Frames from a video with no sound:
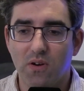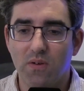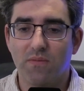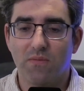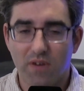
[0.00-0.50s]

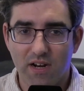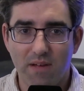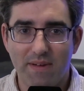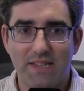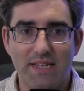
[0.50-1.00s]
Don't
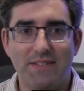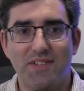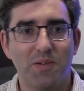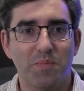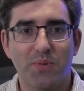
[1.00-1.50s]
worry about this.
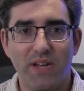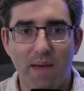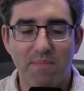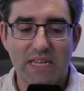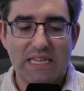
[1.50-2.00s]
Don't
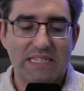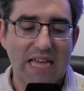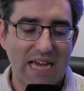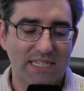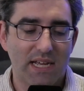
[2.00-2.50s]
preempt this,
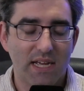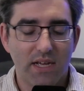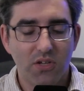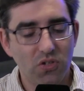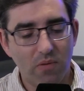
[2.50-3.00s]
that
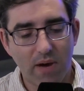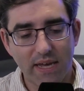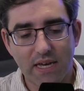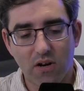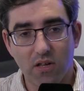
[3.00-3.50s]
you
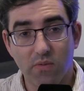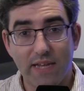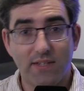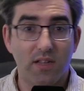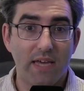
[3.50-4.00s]
might get all the
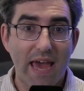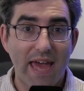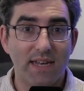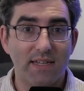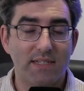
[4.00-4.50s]
way till the
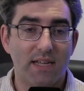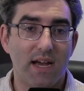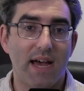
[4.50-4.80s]
end.